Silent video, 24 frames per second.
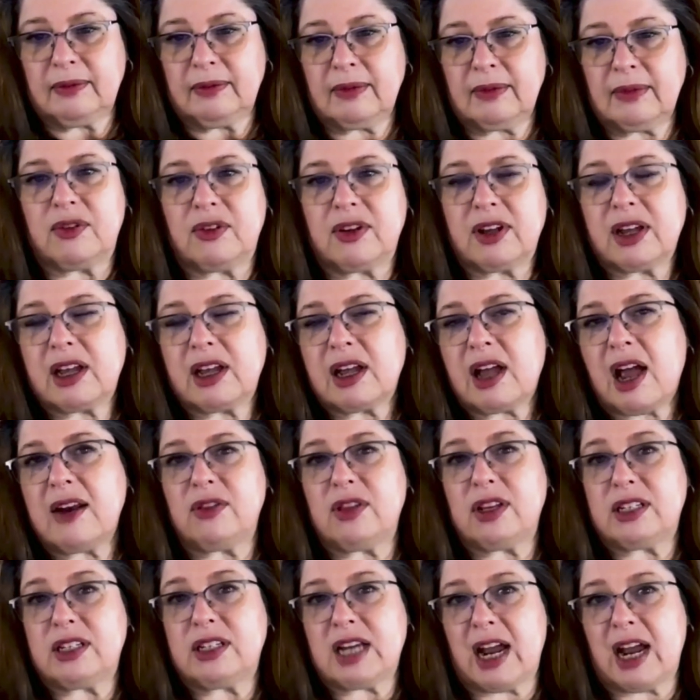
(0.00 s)
So we've
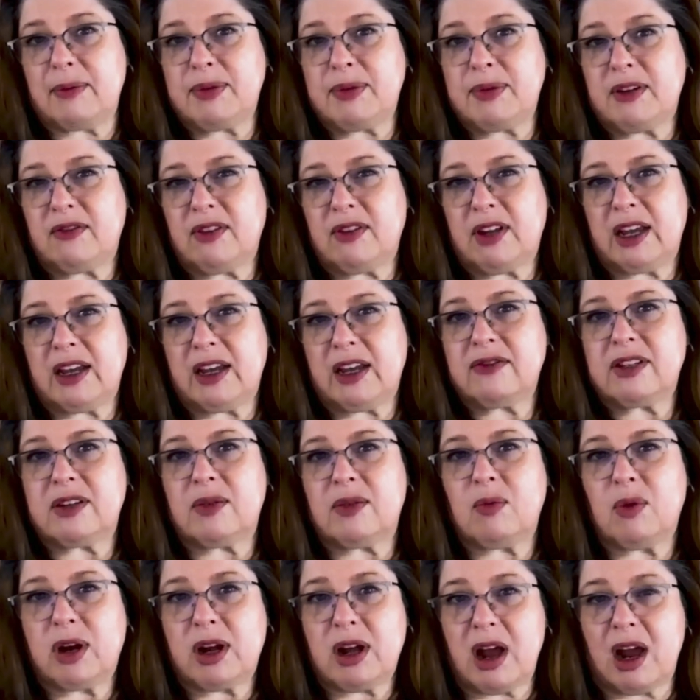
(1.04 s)
covered the types of
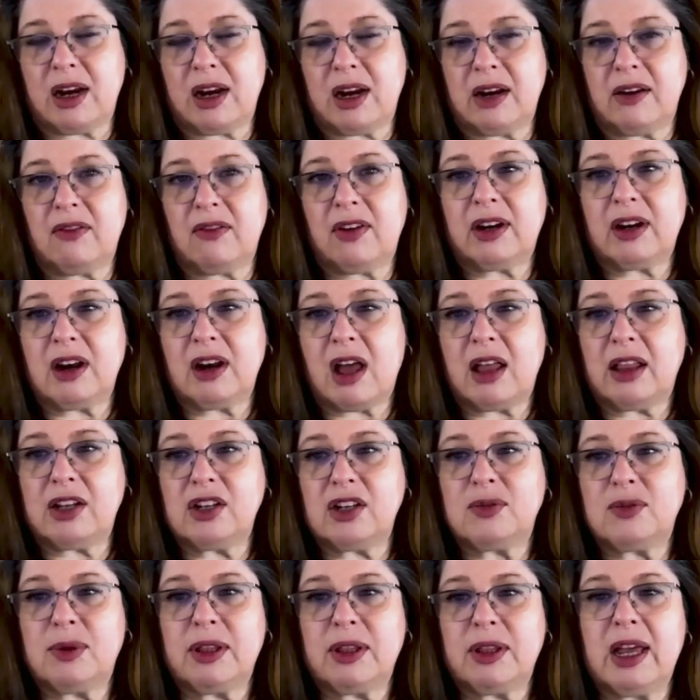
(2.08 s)
gifts and what kind of
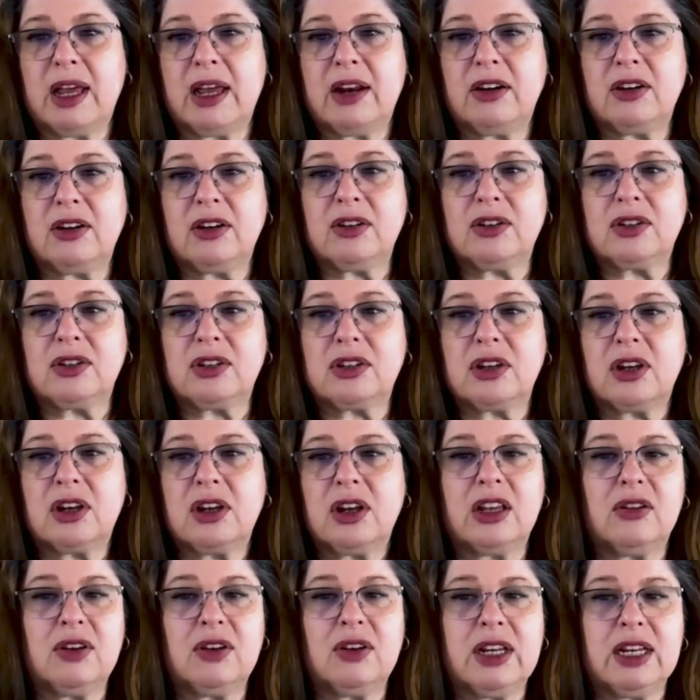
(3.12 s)
acknowledgement letters
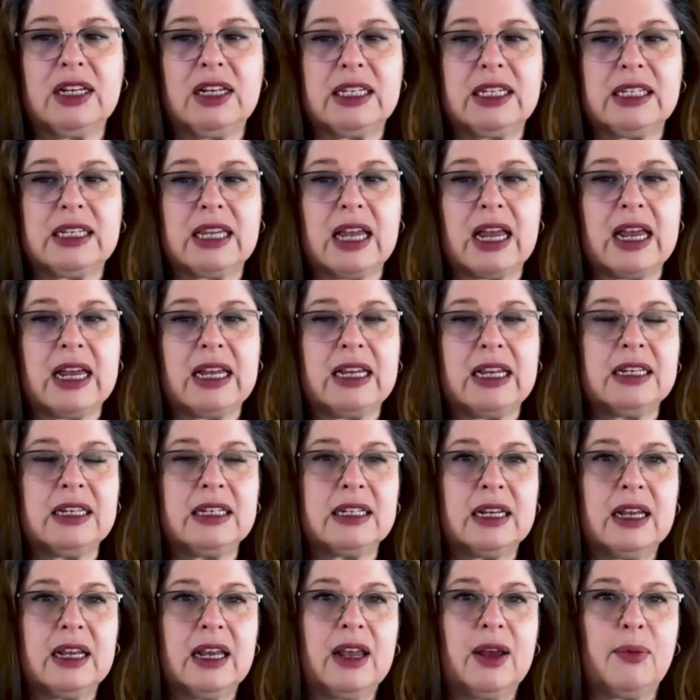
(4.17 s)
that you need to
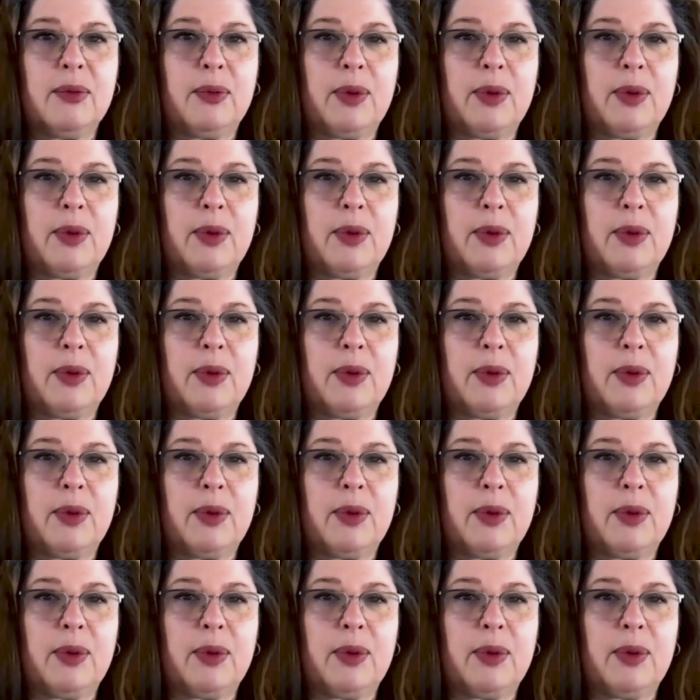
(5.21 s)
send,